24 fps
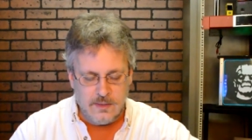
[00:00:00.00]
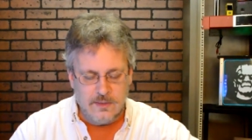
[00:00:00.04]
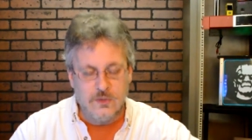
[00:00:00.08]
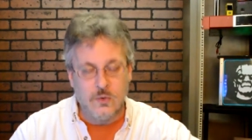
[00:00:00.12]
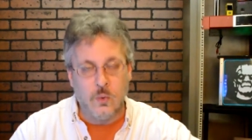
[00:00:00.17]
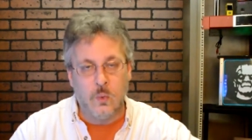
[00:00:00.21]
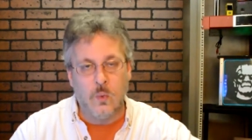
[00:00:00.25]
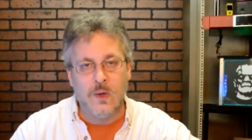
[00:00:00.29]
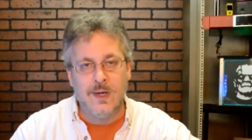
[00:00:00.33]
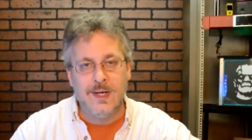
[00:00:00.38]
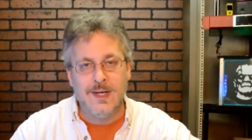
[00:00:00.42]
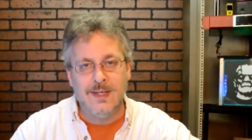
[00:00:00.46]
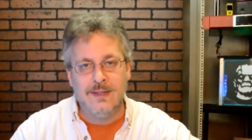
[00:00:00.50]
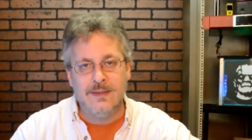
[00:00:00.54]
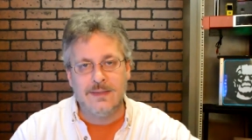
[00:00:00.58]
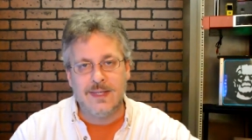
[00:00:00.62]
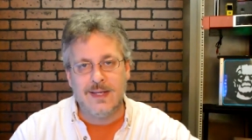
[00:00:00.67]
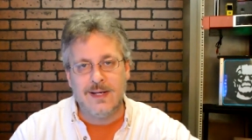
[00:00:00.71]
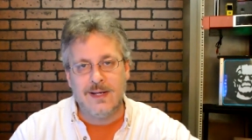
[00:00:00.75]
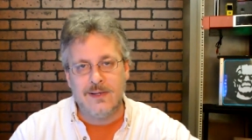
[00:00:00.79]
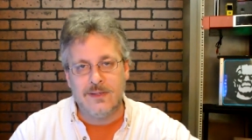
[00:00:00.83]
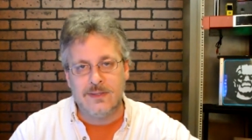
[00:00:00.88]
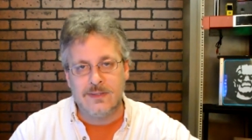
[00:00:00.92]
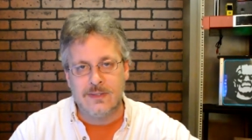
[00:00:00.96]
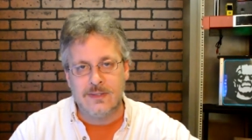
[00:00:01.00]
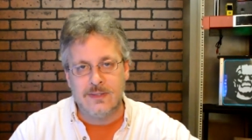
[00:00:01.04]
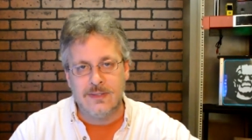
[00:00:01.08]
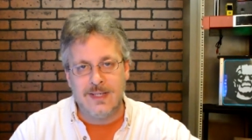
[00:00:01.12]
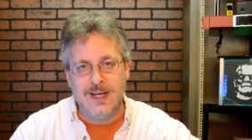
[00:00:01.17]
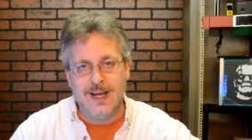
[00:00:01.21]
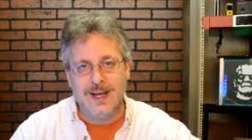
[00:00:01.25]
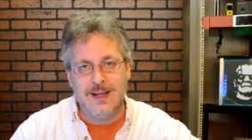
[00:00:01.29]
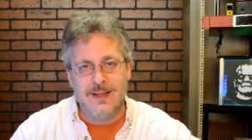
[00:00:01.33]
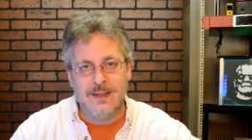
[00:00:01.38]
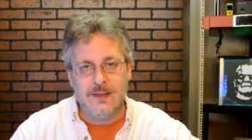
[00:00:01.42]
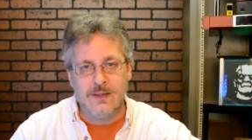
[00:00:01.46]

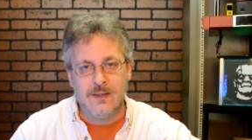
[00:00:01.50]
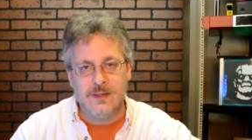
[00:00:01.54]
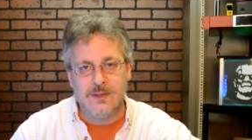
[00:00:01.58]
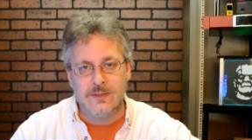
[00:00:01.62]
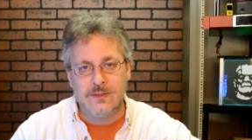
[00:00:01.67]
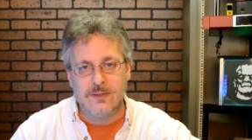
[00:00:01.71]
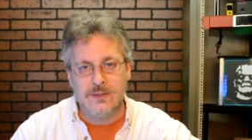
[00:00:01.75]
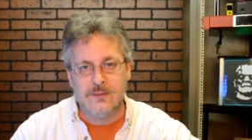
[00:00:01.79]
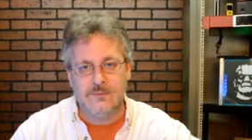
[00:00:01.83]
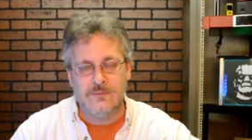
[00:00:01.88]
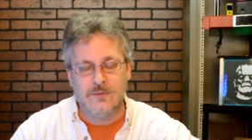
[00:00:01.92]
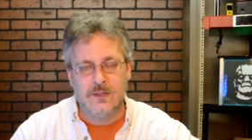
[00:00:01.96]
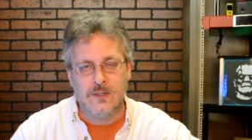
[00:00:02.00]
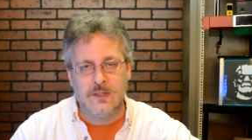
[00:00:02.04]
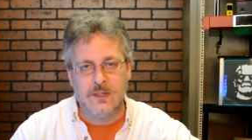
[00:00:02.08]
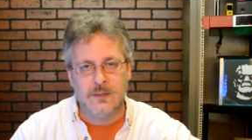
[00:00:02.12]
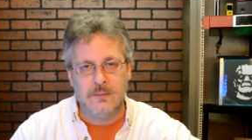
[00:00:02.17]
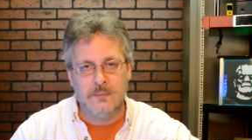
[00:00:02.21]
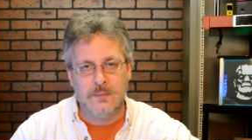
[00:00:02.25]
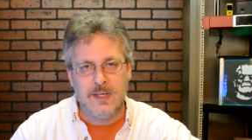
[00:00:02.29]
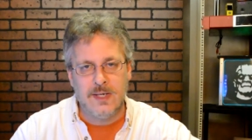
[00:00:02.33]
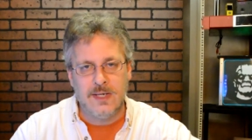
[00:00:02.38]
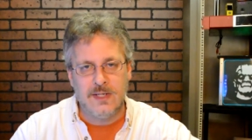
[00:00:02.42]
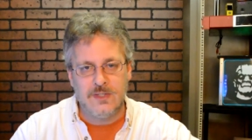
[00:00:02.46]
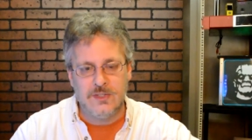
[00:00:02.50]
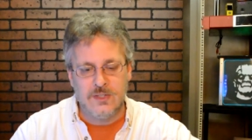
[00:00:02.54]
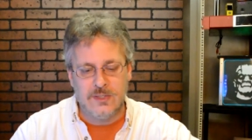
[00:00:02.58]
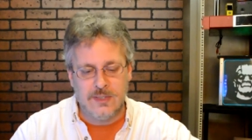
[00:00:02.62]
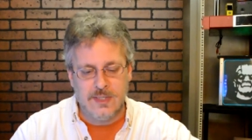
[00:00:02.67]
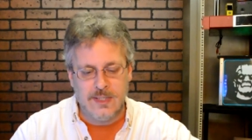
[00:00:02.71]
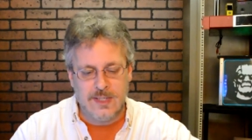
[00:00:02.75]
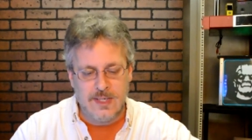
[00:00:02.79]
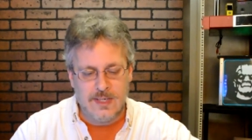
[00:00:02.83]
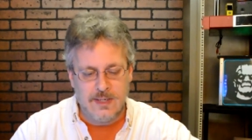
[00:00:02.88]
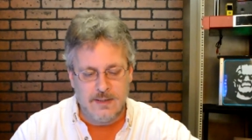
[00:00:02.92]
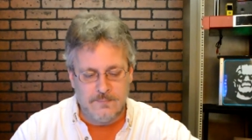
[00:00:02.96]
$20,000 if you can imagine
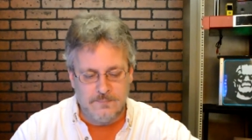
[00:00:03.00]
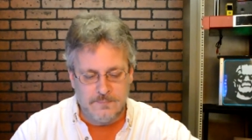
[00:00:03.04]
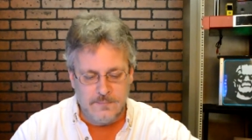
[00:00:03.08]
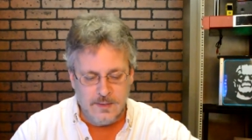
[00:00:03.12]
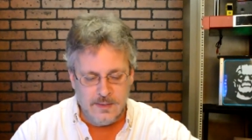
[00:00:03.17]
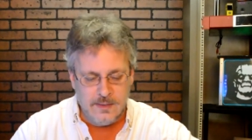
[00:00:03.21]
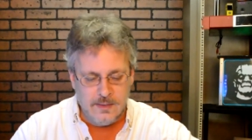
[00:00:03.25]
that